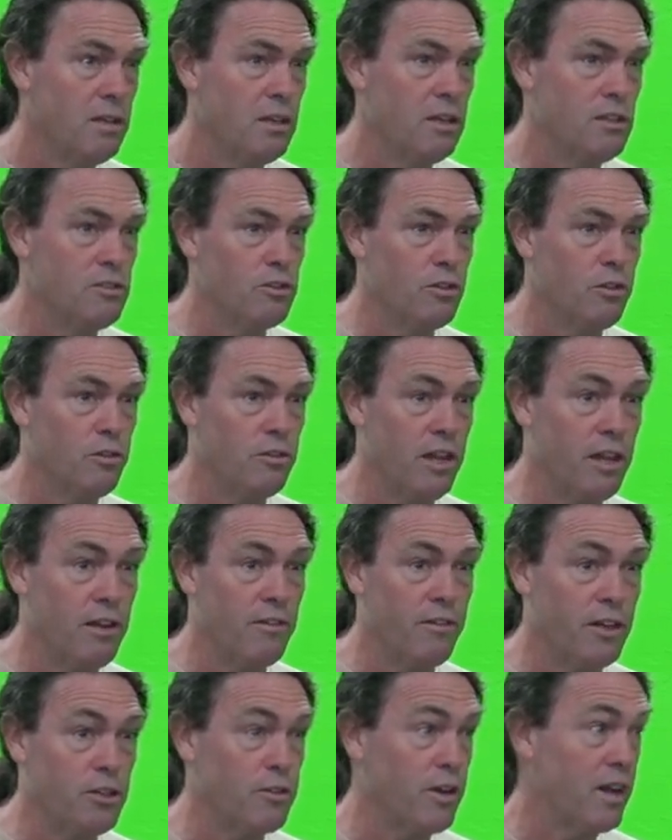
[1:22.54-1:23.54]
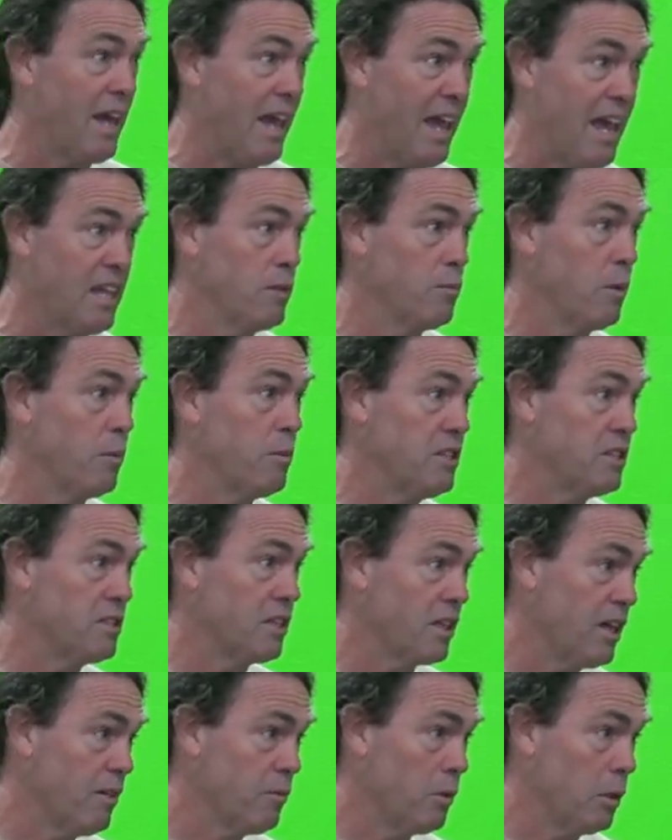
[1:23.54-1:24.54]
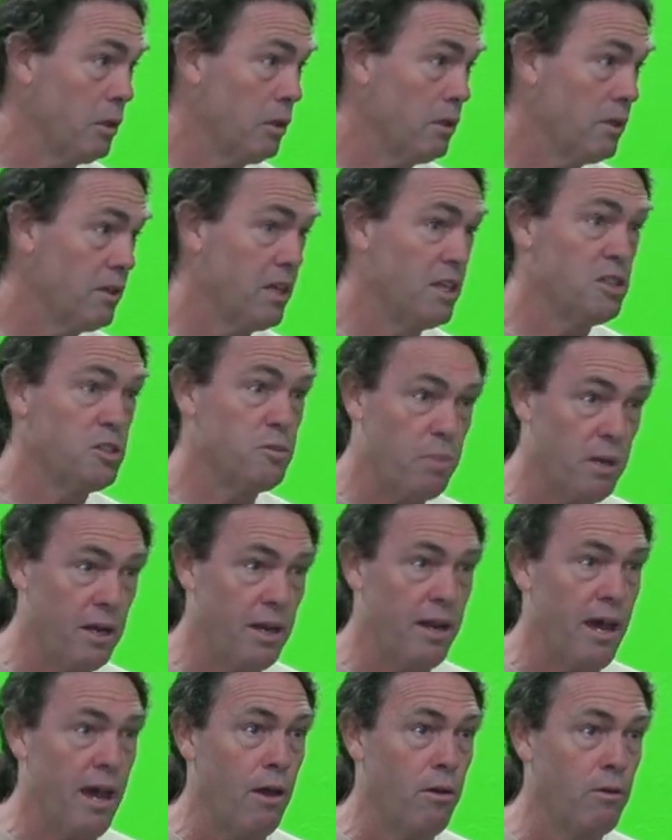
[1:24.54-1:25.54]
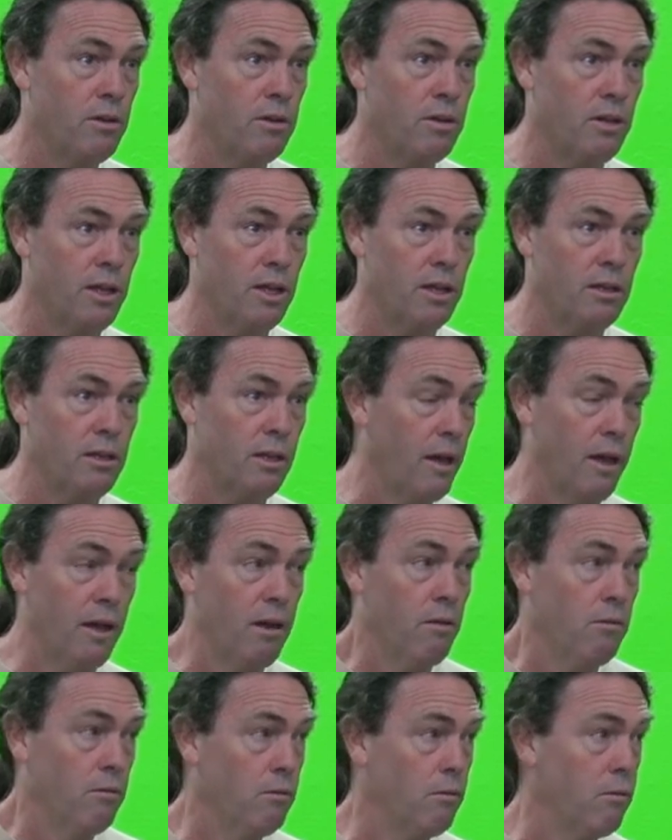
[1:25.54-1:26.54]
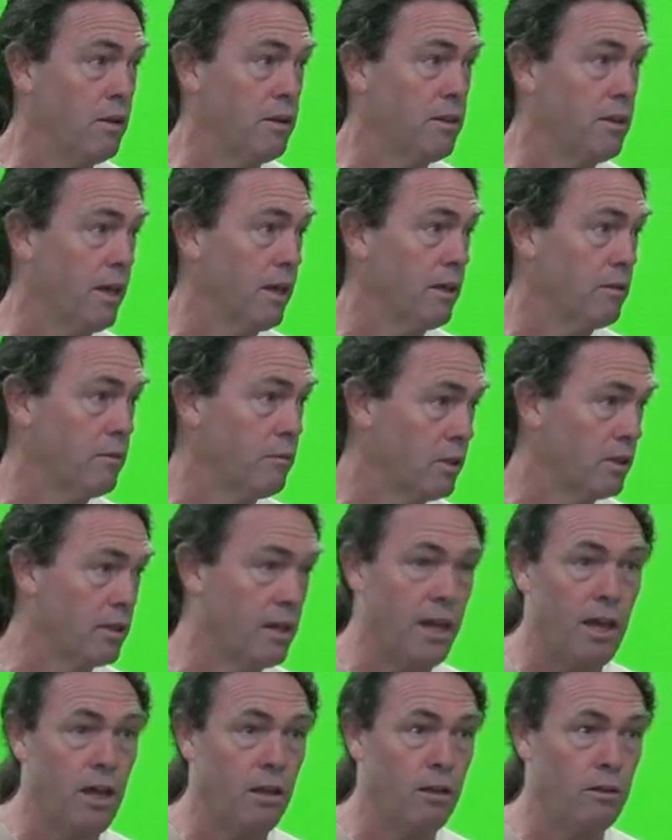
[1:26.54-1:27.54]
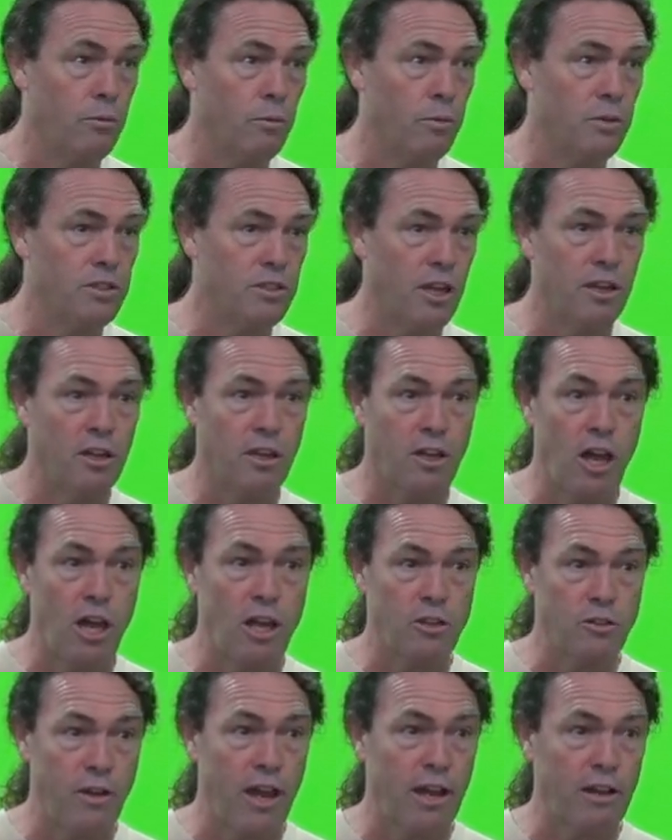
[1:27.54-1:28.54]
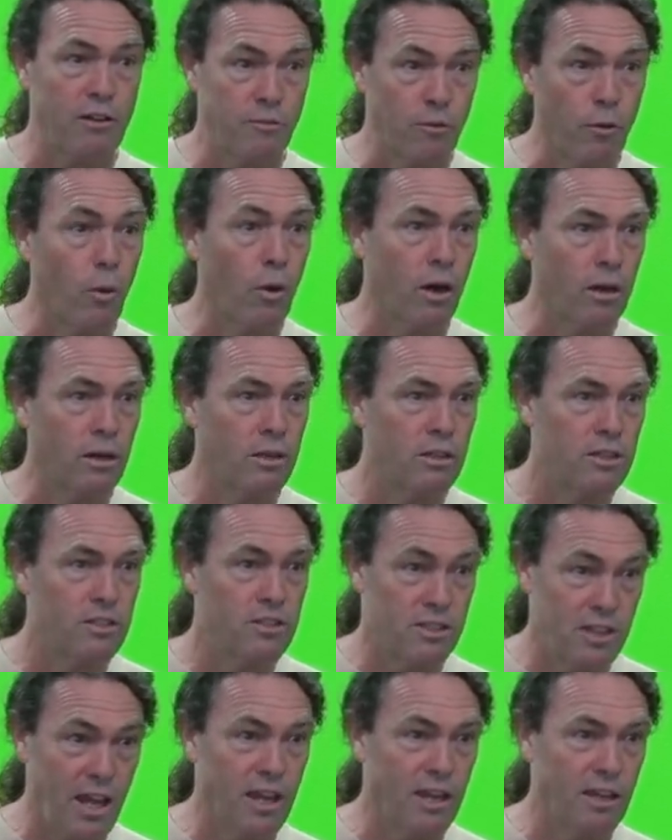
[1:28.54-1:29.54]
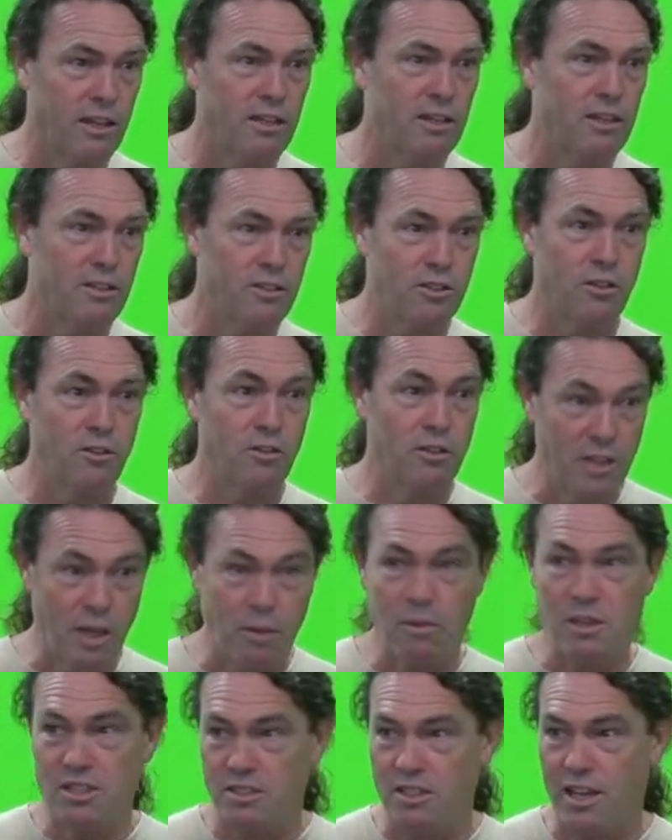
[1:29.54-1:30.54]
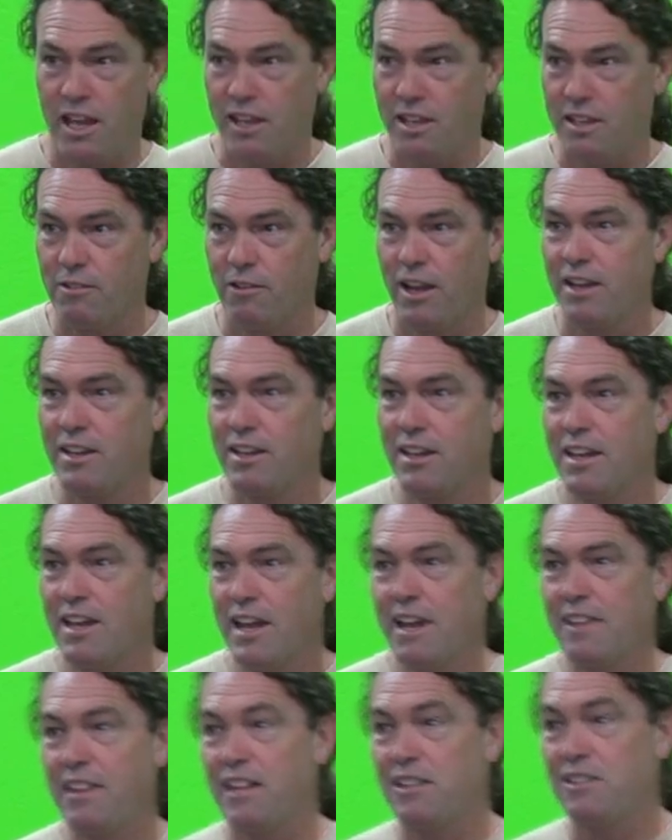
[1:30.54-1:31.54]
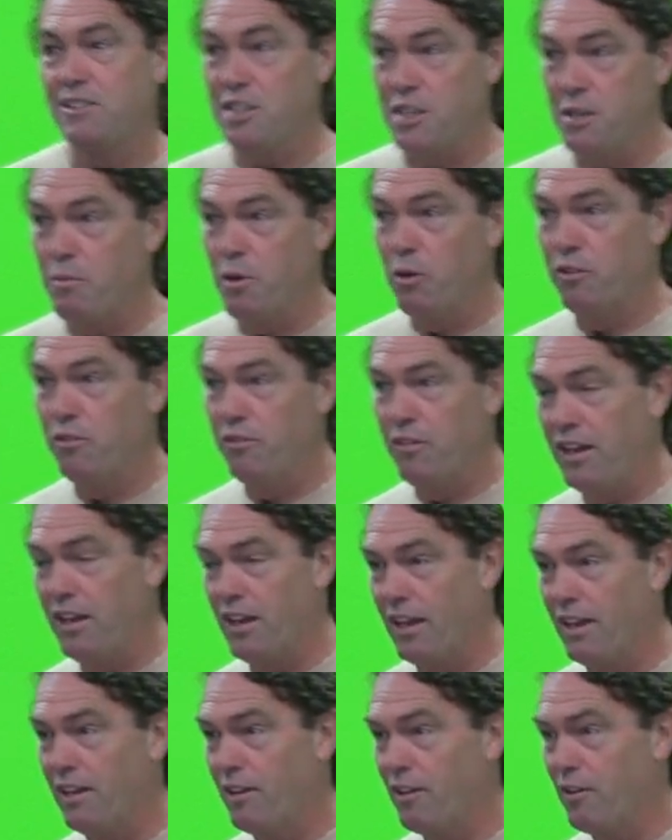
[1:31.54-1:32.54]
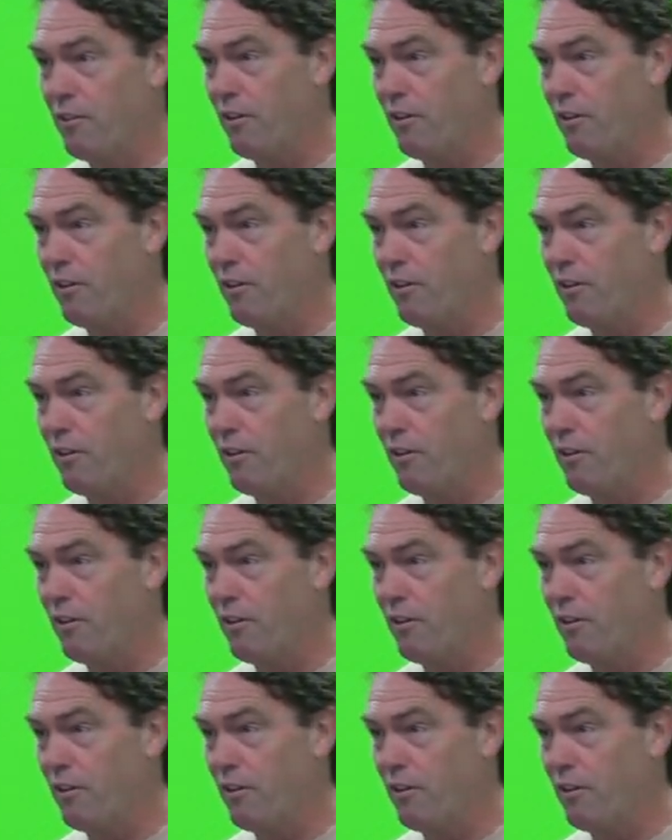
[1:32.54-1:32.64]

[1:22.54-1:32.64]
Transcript: And so then if I try to hand them a piece of kibble, they spit it out, like, I don't want that, what the hell? We signed a contract for steak, so give me steak, right? And that's demotivating.